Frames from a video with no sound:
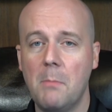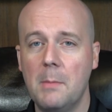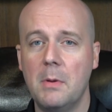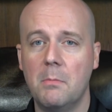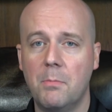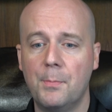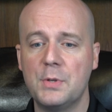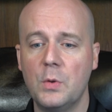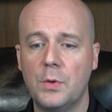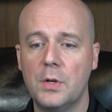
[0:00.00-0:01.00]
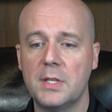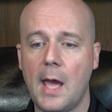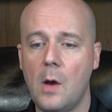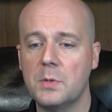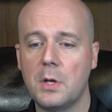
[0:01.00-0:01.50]
maybe two-thirds of the
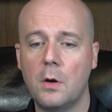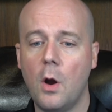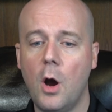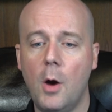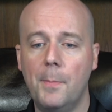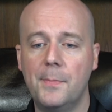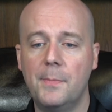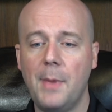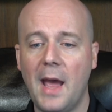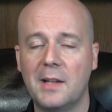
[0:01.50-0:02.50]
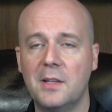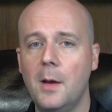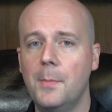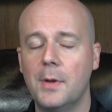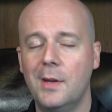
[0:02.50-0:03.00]
house are all packed up,